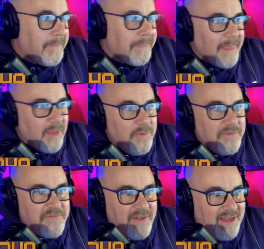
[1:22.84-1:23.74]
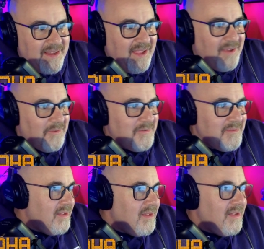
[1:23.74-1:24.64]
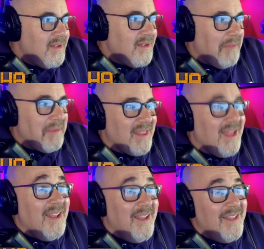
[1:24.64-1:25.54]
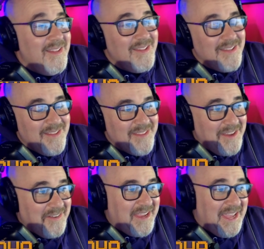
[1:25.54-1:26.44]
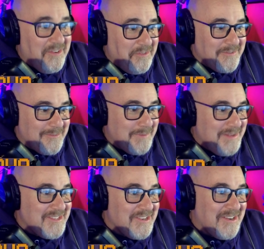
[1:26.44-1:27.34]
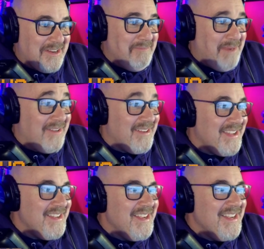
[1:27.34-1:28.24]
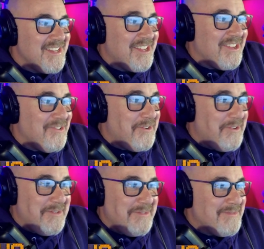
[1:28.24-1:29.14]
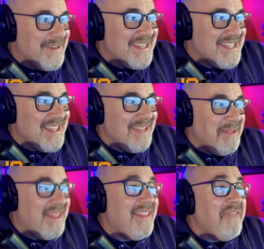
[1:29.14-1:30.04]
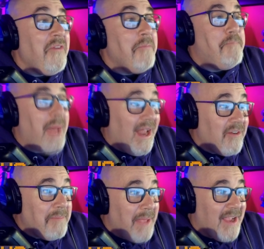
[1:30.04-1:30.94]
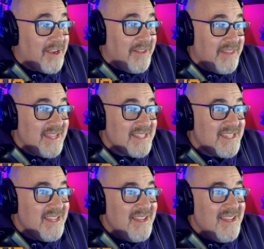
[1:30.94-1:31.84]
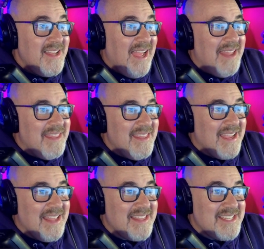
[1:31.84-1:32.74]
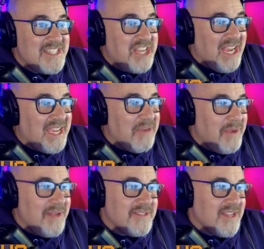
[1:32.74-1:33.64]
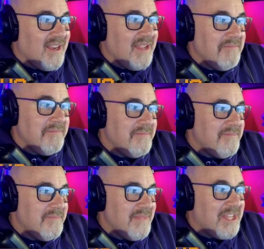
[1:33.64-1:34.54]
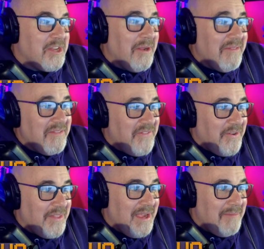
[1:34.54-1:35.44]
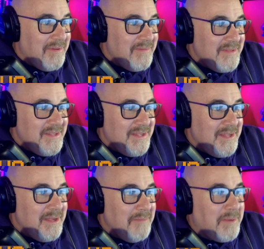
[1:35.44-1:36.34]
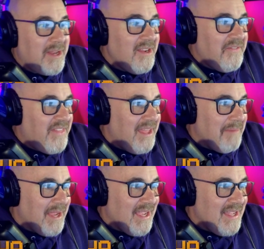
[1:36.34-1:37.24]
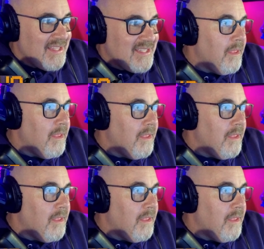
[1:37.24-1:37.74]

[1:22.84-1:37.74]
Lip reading: We'll find out. I mean, look how ghetto those wheels are compared to the whole rest of it. I mean, they have a battery pack on this, and then they got these janky wheels on it that don't even fold up. But good for them, I guess.